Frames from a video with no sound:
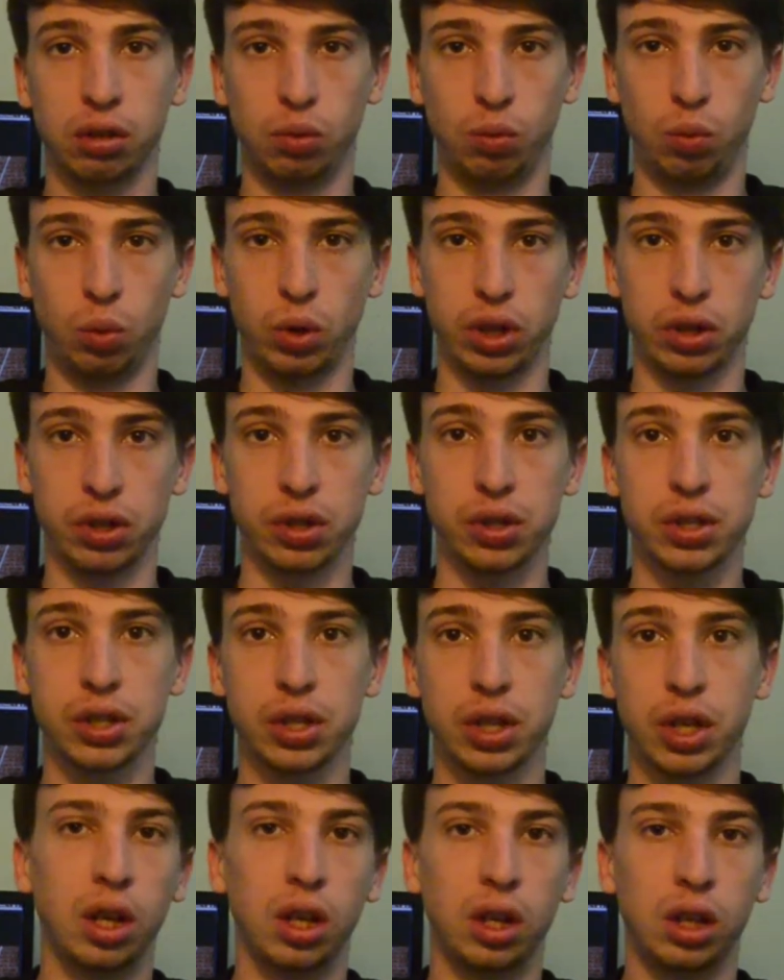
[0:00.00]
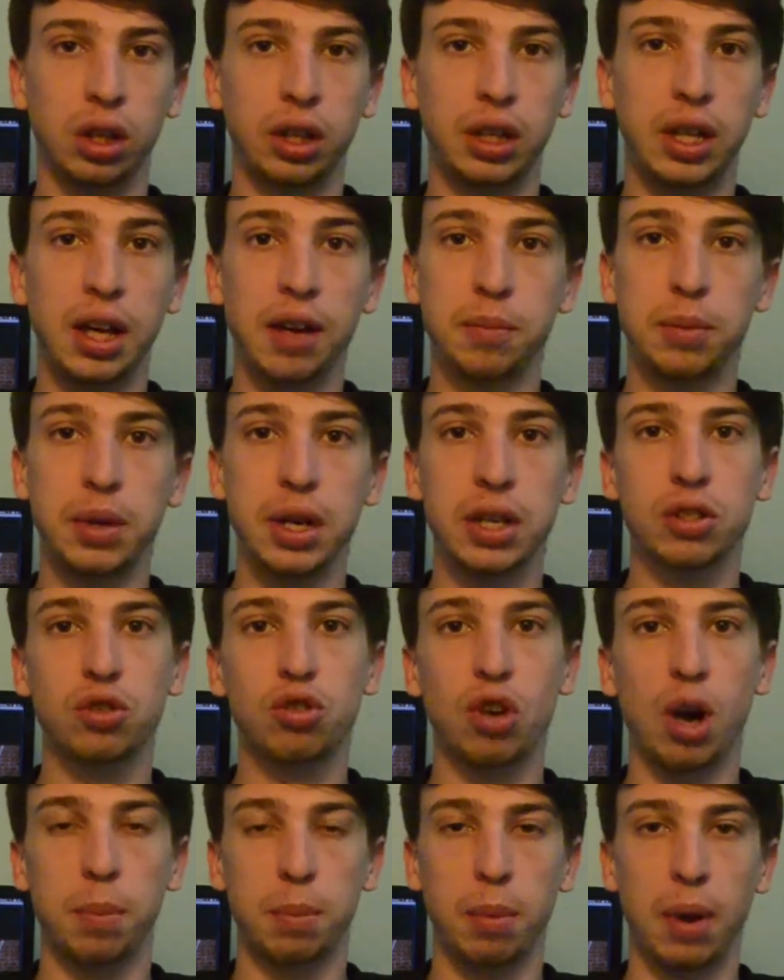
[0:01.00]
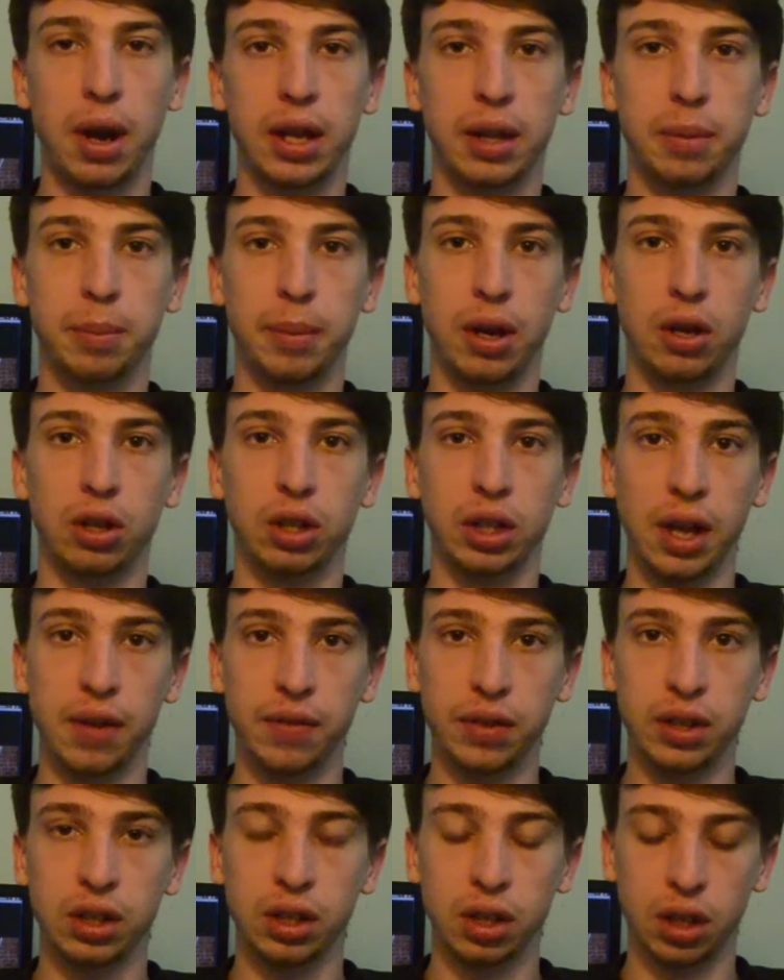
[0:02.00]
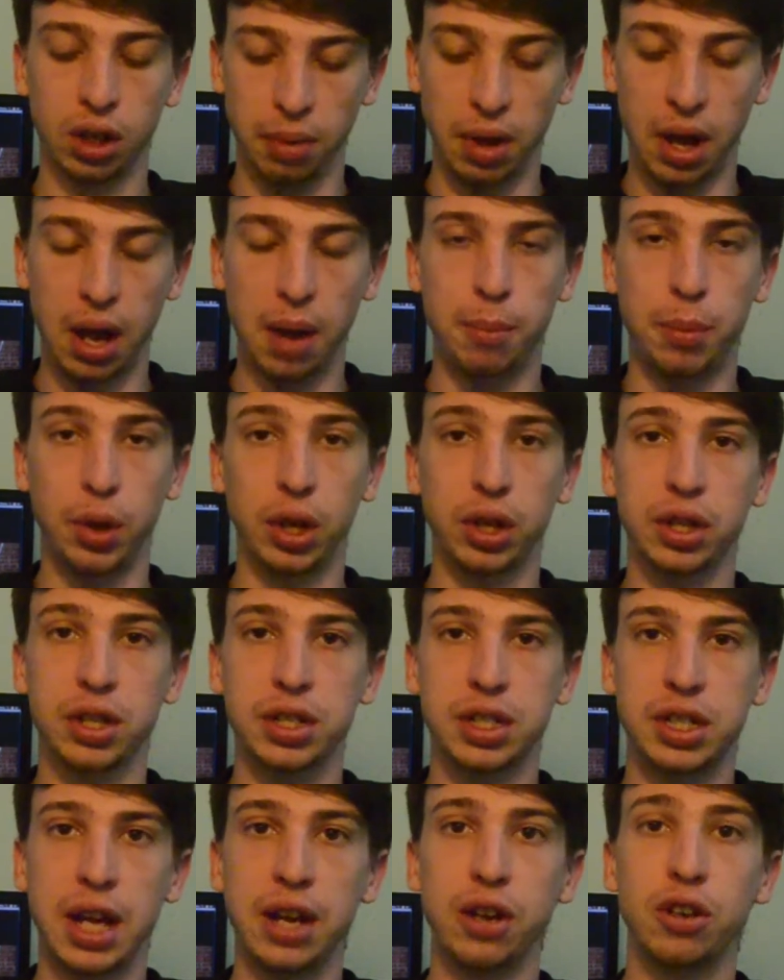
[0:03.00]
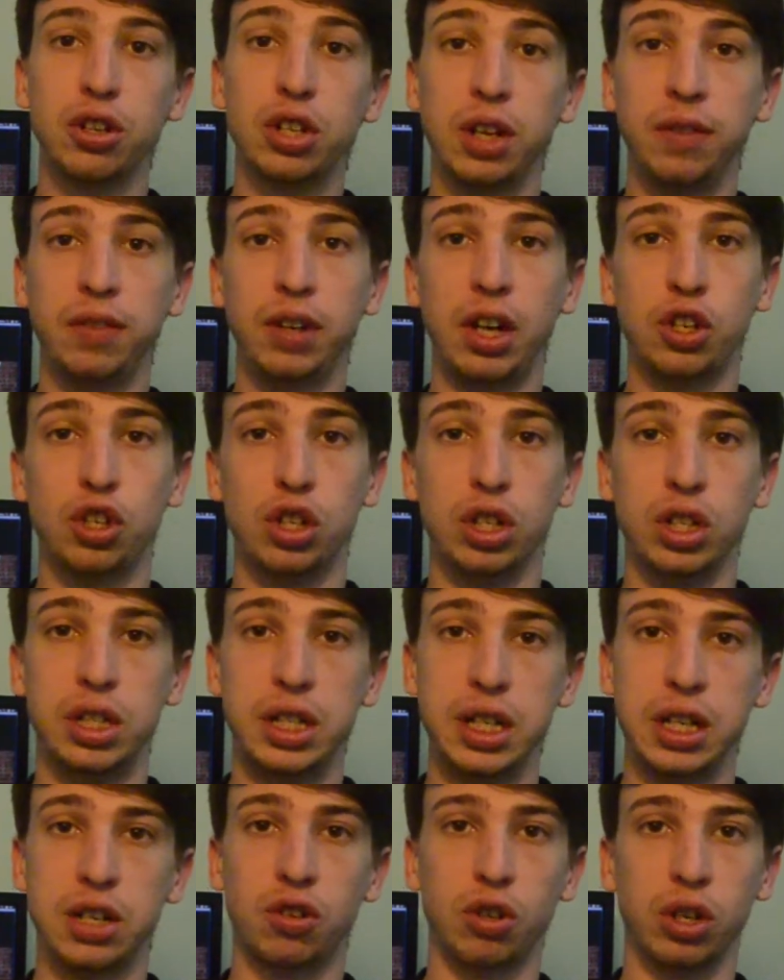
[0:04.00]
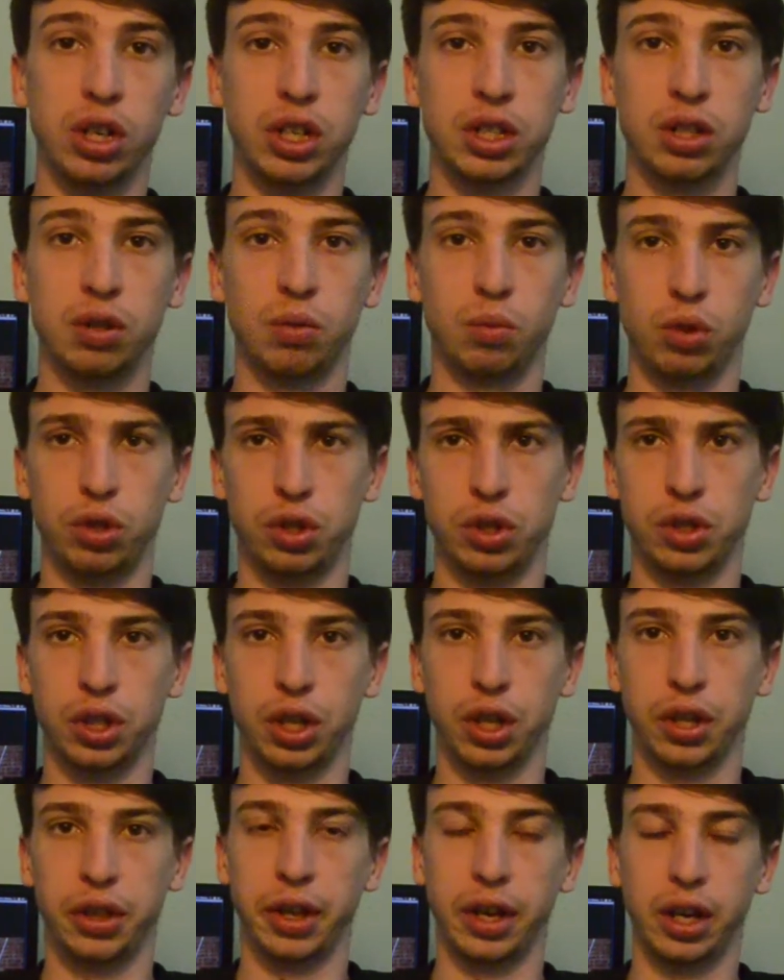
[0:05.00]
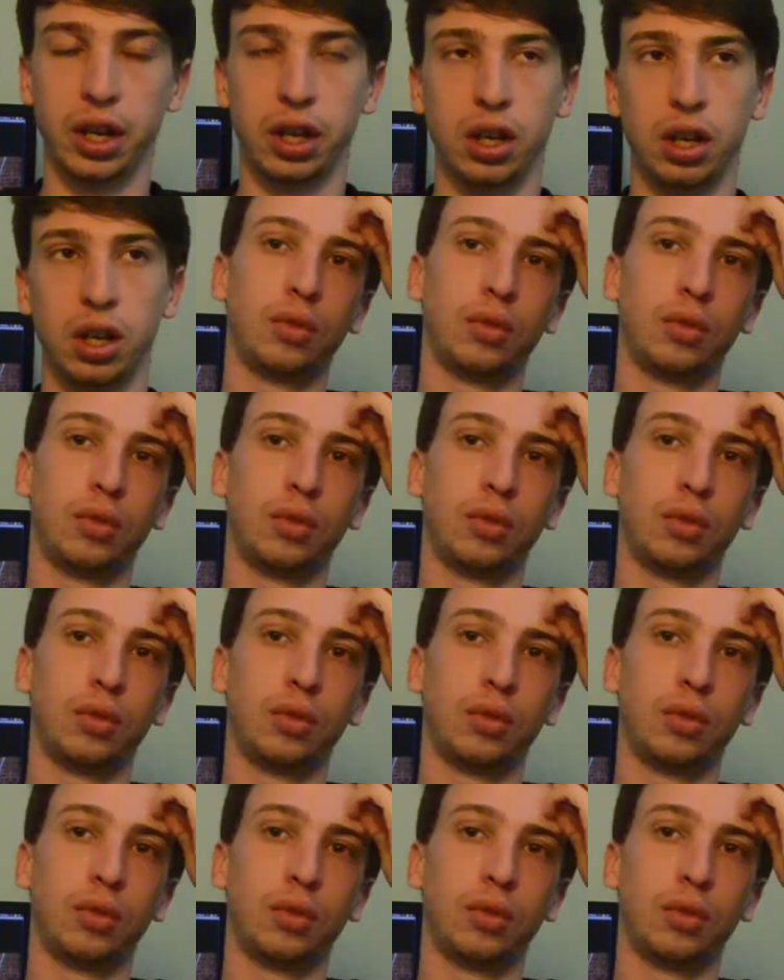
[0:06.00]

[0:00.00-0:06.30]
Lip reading: wheels, the FPS dropped by about 11, but the standard deviation decreased, which is a good thing.